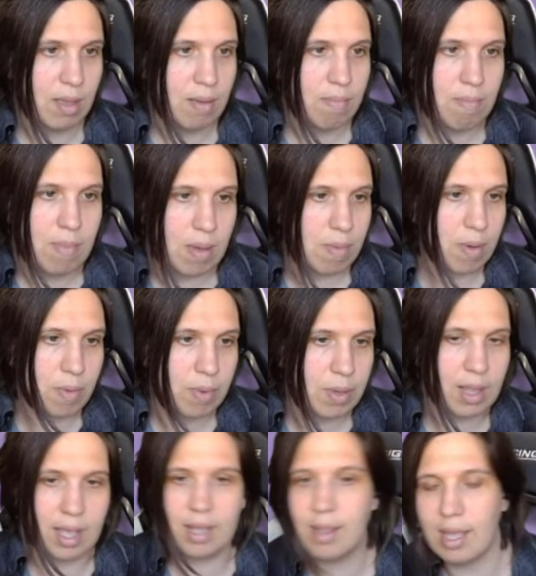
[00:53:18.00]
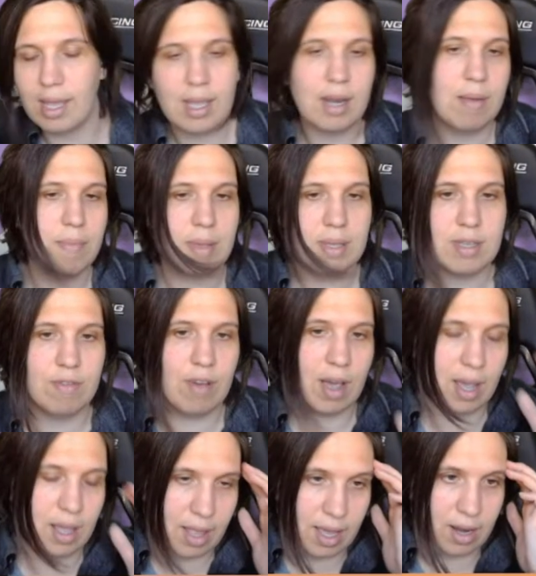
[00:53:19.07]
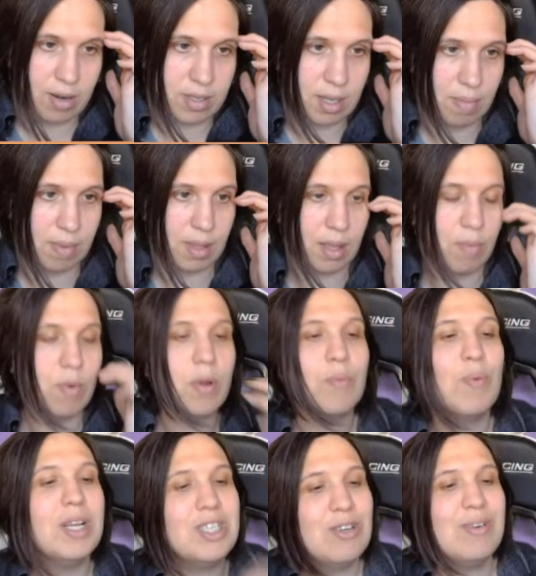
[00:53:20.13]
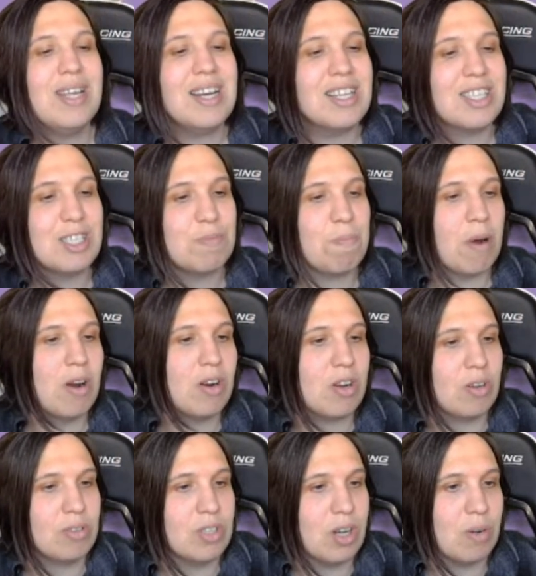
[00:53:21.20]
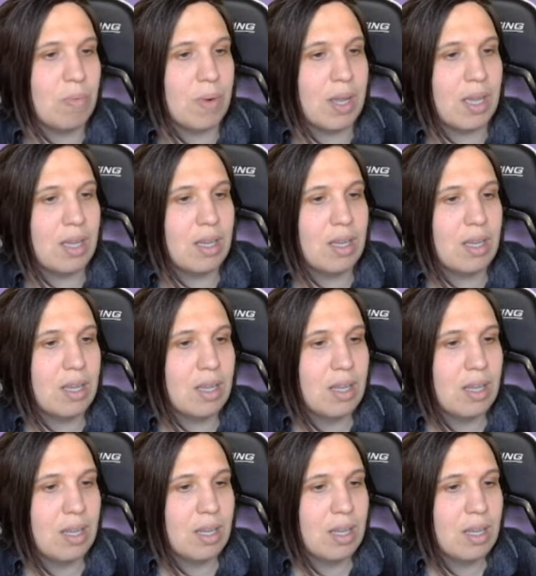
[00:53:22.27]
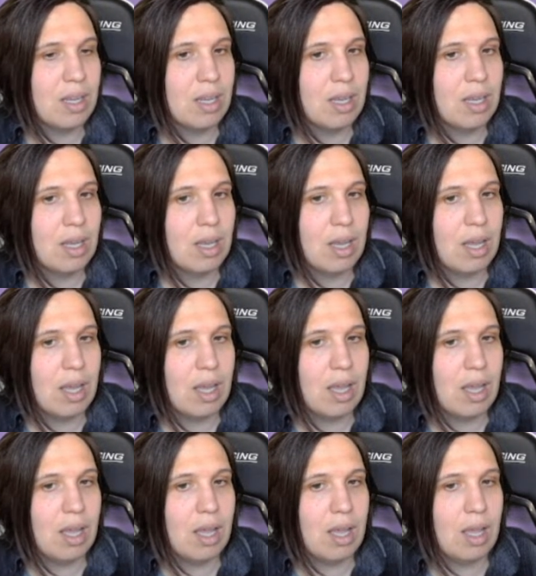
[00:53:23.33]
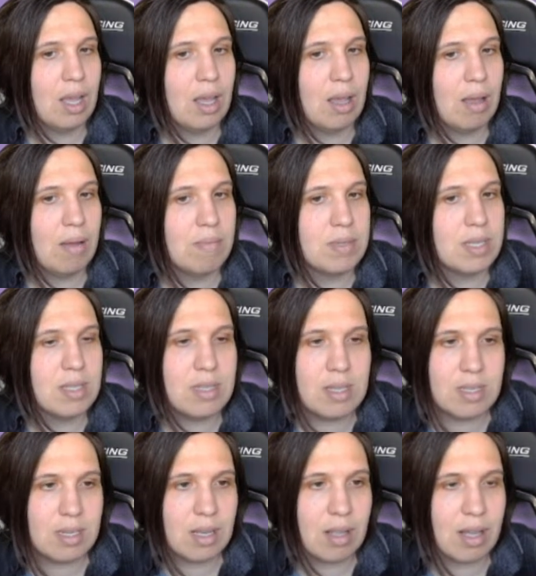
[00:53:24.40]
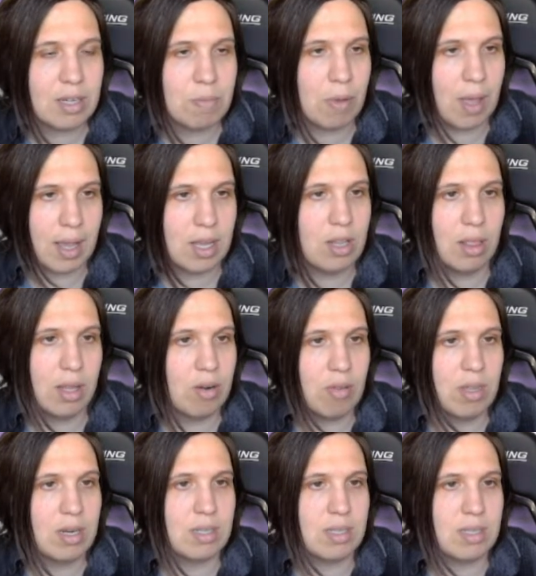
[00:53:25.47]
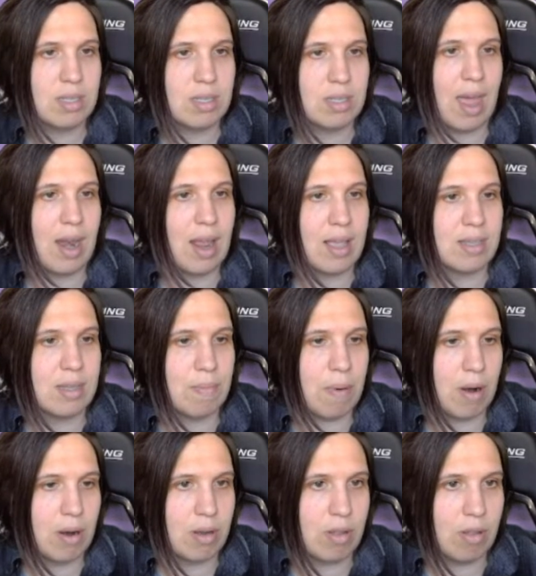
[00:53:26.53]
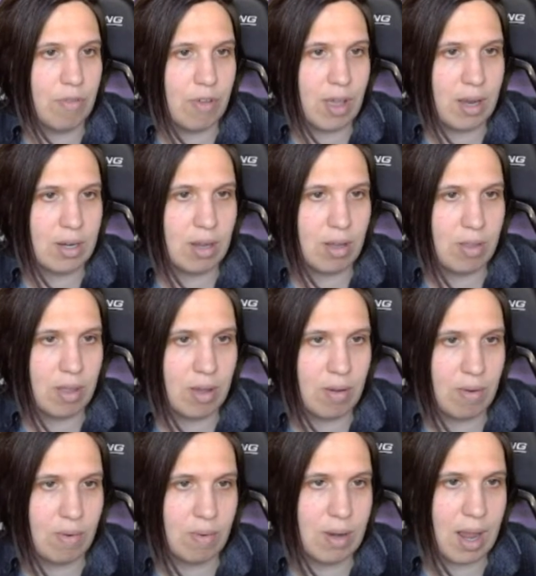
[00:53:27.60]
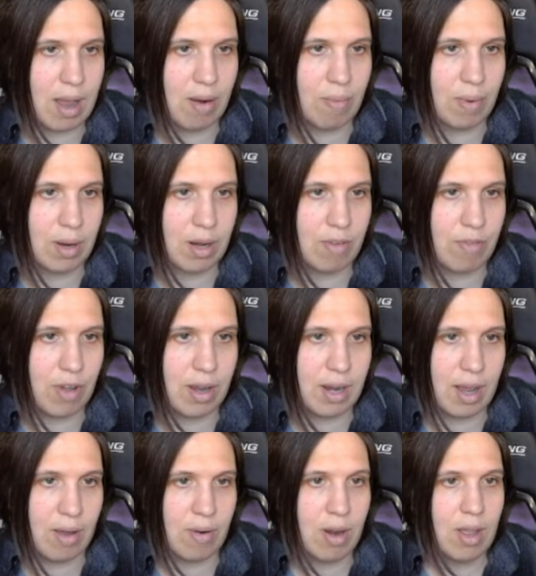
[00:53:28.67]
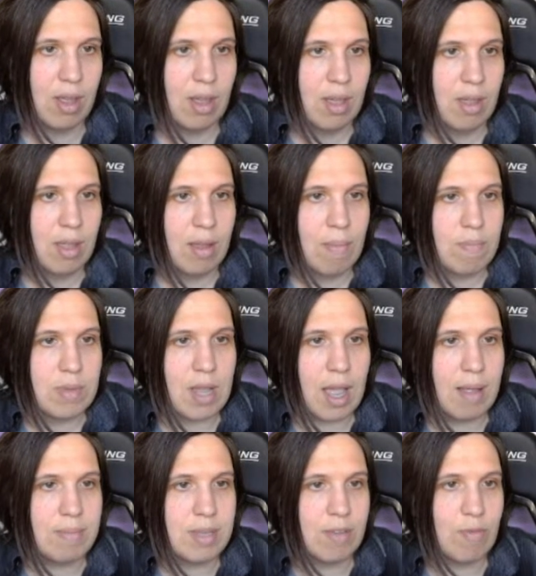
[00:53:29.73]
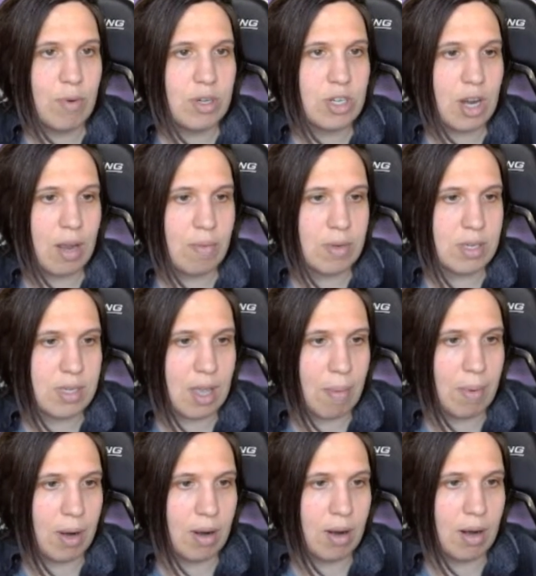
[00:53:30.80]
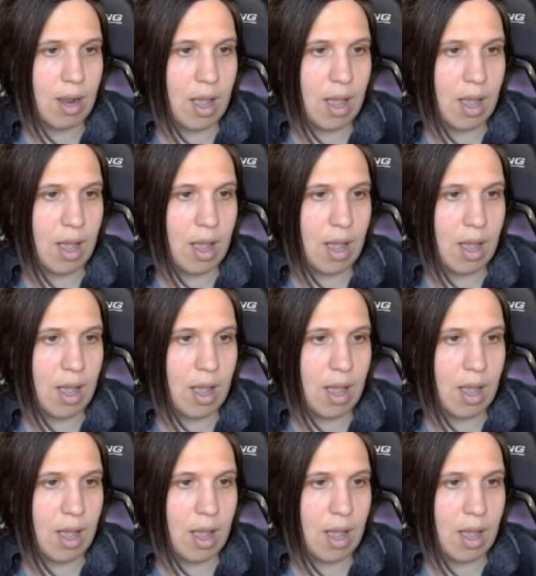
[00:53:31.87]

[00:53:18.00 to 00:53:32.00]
Maybe we'd like an emissive highlight or something. We do need a sparkle, don't we? Since it's a collectible, I can literally just add that as a particle effect. Although now we're going to find out. Times I wish I was Summer,